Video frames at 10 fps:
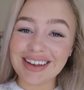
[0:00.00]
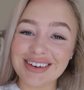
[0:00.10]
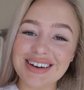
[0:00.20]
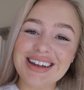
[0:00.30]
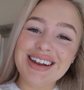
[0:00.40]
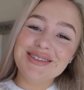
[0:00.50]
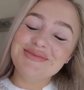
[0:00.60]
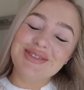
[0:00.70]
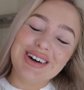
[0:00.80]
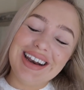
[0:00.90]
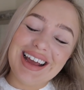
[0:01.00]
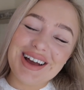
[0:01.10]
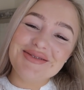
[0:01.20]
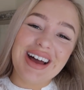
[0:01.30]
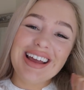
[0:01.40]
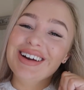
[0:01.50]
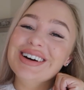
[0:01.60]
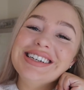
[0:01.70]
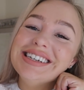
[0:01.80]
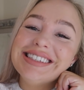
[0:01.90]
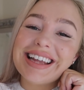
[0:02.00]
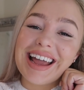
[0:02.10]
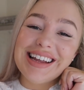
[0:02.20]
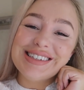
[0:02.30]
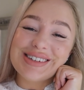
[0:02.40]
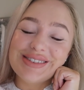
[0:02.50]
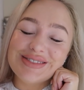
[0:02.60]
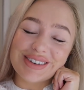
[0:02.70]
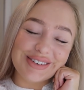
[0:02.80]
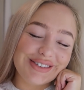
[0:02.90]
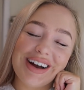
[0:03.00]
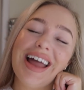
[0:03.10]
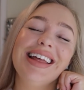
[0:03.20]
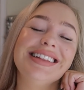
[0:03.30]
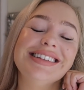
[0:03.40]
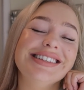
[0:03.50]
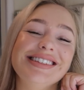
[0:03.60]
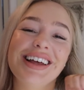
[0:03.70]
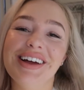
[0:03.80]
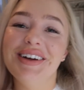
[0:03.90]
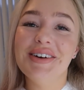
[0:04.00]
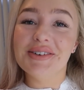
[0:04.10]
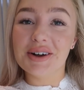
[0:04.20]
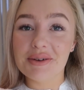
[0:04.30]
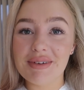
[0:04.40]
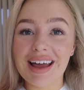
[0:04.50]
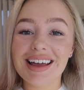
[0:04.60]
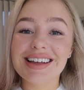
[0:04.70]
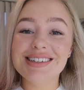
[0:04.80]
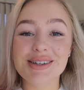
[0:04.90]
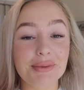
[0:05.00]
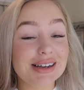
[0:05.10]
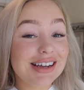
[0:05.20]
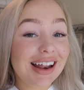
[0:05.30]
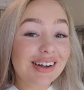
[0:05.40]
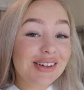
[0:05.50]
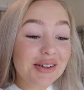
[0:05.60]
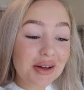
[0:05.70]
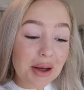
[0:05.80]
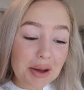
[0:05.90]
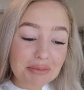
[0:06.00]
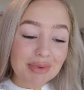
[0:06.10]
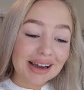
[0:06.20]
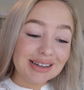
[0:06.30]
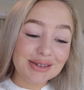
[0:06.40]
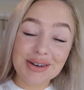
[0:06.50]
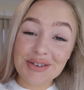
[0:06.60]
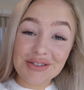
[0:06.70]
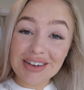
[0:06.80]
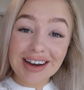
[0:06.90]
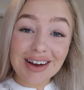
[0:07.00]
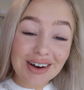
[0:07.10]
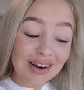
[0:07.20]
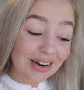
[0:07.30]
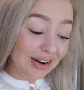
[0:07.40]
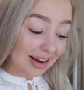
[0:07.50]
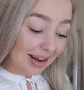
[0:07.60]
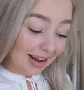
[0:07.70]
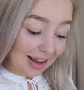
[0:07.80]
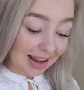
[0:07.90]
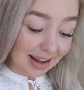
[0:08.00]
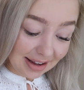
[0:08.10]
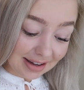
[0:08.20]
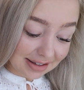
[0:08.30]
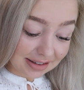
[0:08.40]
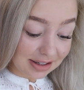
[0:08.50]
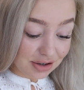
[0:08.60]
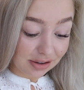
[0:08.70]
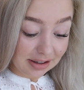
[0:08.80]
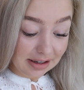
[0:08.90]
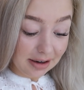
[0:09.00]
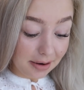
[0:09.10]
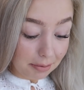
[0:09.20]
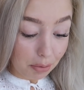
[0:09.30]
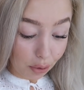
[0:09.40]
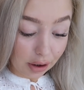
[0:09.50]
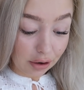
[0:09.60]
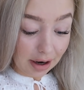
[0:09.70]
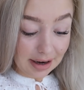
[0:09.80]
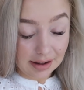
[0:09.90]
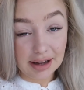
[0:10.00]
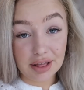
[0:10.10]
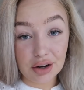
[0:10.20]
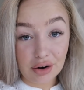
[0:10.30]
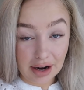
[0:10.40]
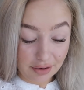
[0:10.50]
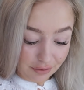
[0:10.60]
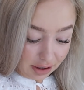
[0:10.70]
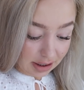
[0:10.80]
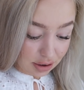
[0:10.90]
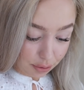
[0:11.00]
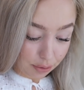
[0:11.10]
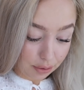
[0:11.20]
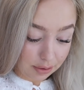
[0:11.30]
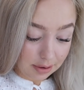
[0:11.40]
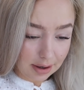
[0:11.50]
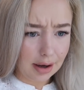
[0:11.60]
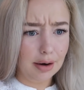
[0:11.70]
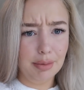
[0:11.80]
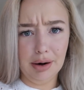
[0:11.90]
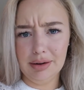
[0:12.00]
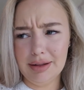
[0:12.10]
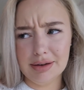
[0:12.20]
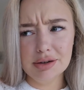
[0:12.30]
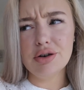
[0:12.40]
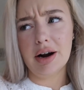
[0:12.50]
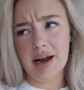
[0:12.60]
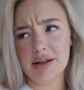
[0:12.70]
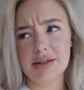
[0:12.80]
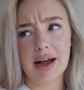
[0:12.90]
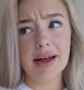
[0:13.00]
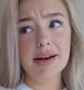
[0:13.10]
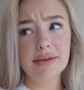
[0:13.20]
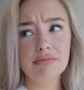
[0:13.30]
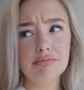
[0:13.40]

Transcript: Good morning, my gorgeous angel friends. Welcome back to my channel, back to a new video. It is literally morning right now, like the crack of freaking dawn, and apparently there's a truck outside.